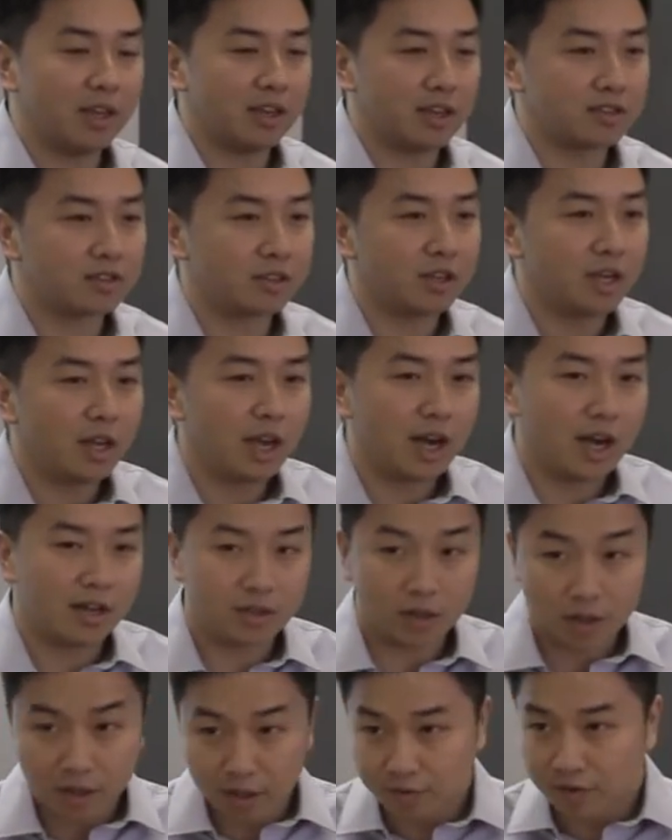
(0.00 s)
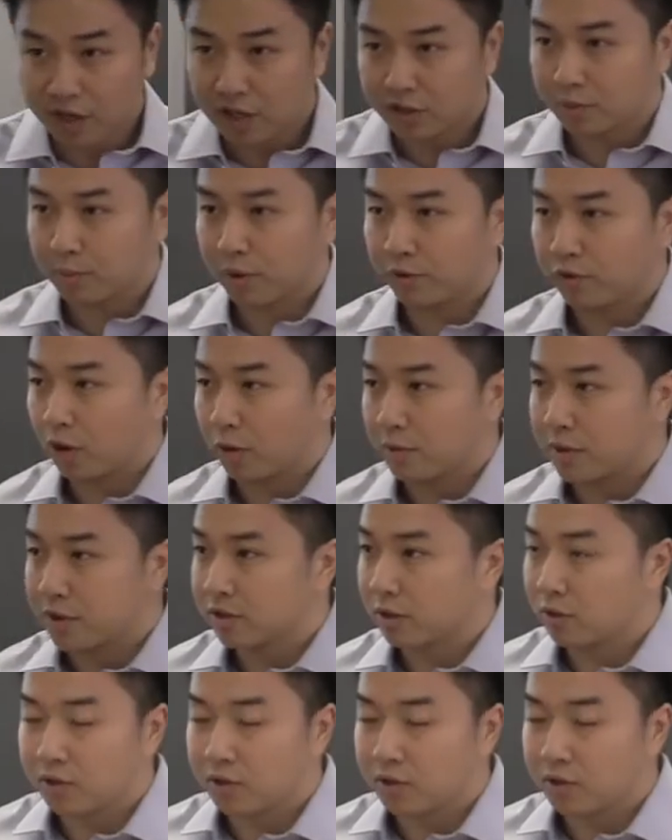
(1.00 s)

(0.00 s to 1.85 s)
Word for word: is uh, their innovation performance.